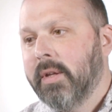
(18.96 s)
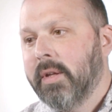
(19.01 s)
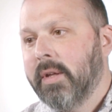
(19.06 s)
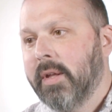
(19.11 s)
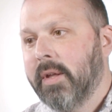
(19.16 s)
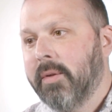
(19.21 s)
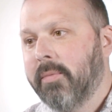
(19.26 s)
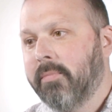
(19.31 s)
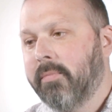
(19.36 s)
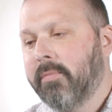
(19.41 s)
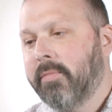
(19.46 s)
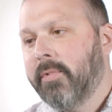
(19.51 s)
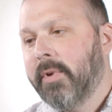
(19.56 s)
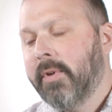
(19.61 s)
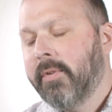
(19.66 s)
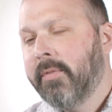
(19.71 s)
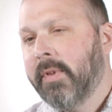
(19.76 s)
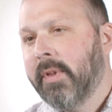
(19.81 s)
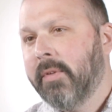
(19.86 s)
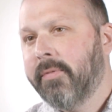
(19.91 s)

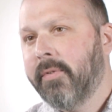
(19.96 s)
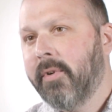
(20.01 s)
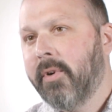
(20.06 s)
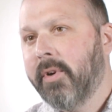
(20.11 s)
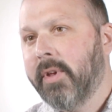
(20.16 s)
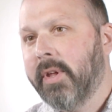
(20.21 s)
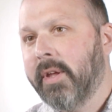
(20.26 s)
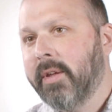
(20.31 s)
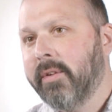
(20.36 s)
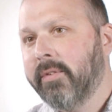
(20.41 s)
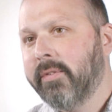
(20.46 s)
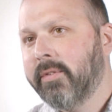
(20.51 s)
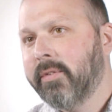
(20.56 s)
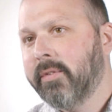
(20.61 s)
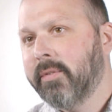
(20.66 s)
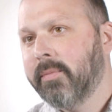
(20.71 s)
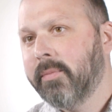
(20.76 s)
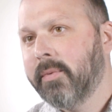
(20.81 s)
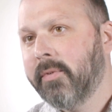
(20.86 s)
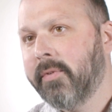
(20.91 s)
I think 4
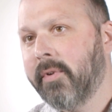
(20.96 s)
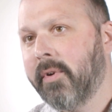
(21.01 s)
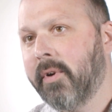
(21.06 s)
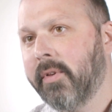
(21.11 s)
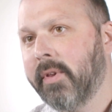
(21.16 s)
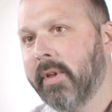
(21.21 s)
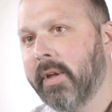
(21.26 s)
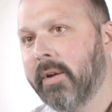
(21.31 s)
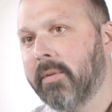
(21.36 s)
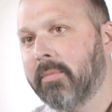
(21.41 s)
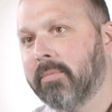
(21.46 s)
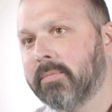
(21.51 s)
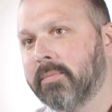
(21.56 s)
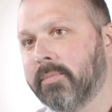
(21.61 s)
years before that.